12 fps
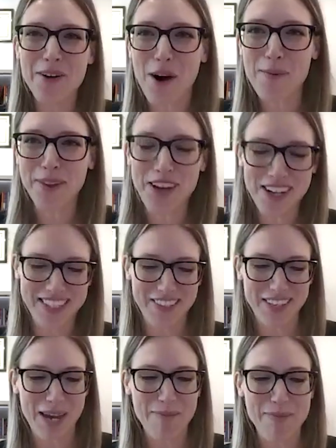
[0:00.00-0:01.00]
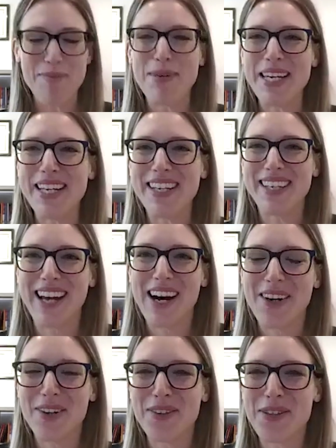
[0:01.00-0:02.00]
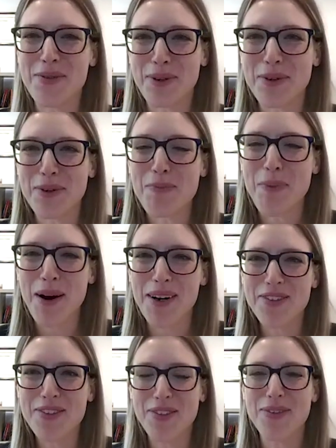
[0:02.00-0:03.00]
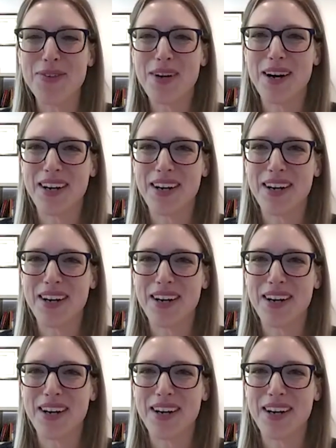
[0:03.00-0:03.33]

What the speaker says: Carbon Lockdown came to be and how you were inspired to